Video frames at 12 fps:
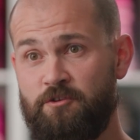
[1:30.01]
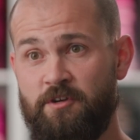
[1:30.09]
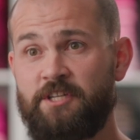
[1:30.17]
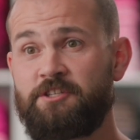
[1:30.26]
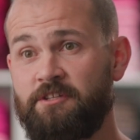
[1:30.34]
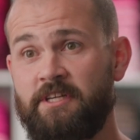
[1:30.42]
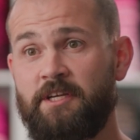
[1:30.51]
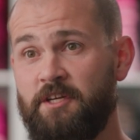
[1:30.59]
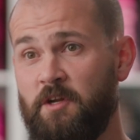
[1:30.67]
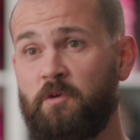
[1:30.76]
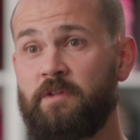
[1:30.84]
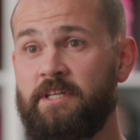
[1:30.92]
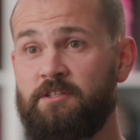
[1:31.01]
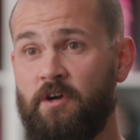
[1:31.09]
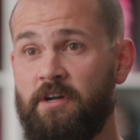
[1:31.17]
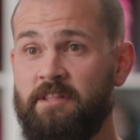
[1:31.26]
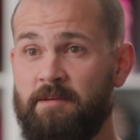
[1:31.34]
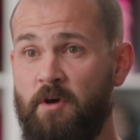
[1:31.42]
traditionally could only
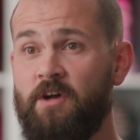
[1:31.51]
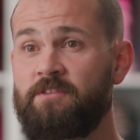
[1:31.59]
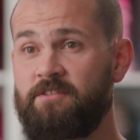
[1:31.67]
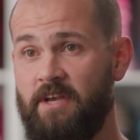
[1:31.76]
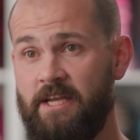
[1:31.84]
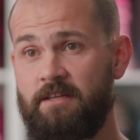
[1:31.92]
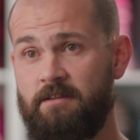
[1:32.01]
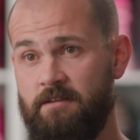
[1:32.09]
target them on site.